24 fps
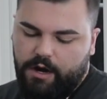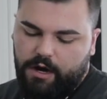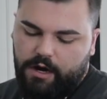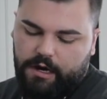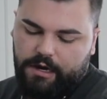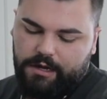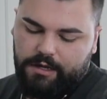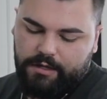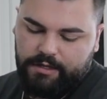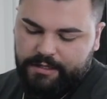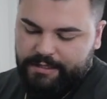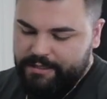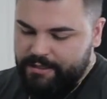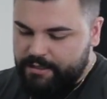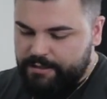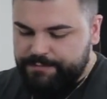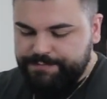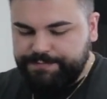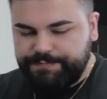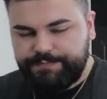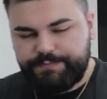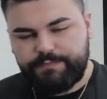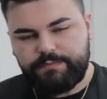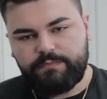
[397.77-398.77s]
our
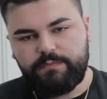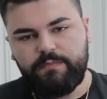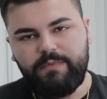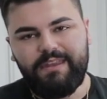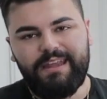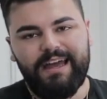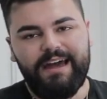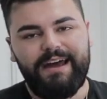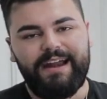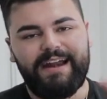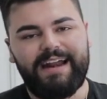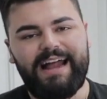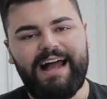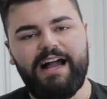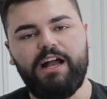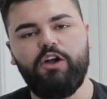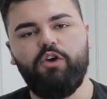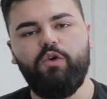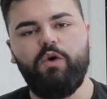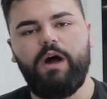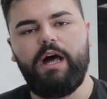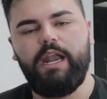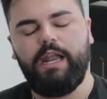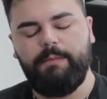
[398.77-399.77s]

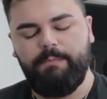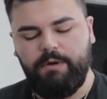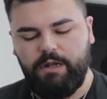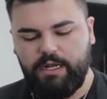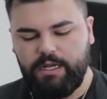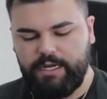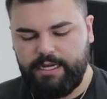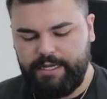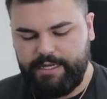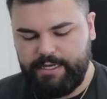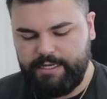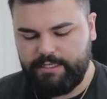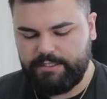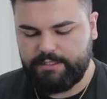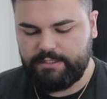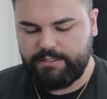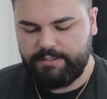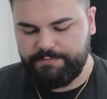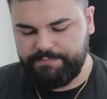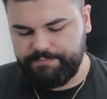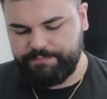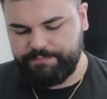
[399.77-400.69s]
ragu alla bolognese.